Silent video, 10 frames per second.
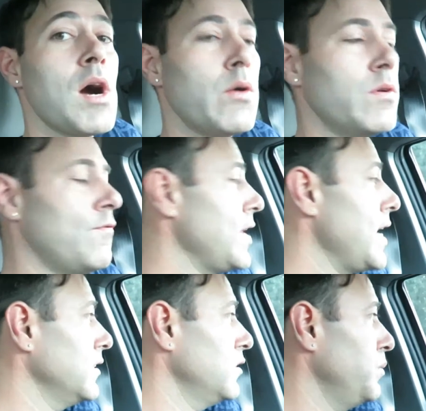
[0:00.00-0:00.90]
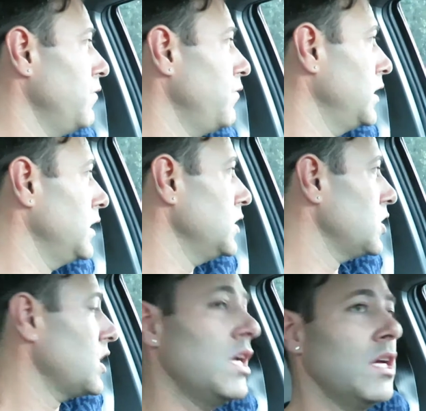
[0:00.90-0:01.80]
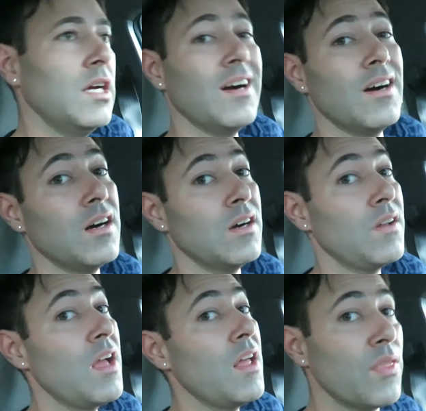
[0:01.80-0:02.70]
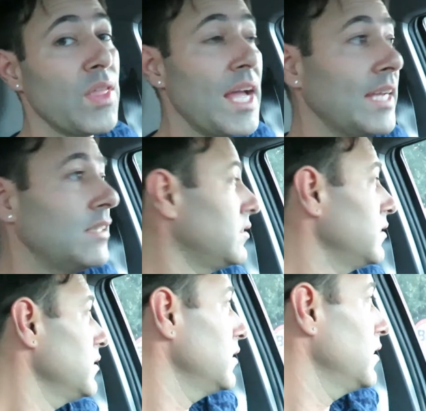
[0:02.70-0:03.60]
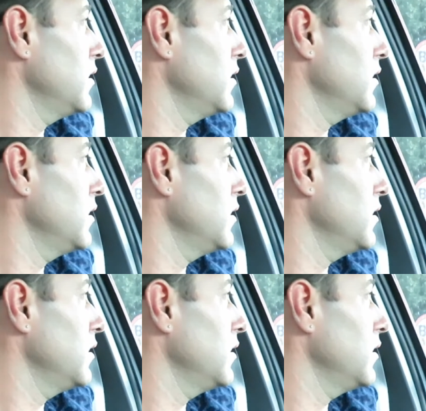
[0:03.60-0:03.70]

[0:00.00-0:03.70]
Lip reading: while, in fact, it's been finished. Thanks,